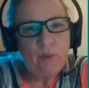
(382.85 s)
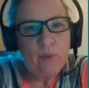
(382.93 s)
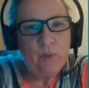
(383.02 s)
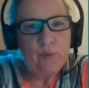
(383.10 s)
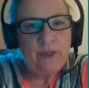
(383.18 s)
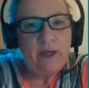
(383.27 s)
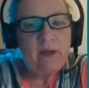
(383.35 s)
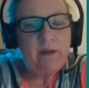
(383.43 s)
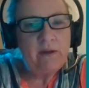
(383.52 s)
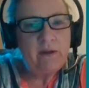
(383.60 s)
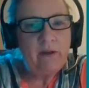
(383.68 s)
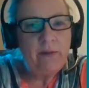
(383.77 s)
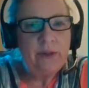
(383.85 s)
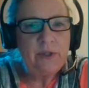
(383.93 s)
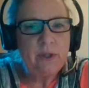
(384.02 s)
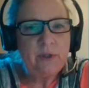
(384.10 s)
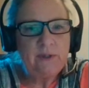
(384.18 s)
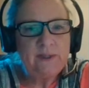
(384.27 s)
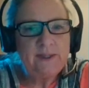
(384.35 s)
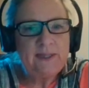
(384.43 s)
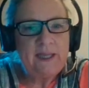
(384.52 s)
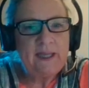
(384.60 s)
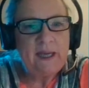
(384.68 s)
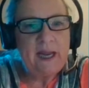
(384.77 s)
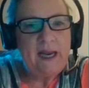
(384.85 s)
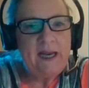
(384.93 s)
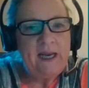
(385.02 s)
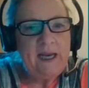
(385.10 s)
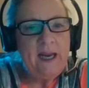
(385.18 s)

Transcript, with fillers: order on the dog's DNA.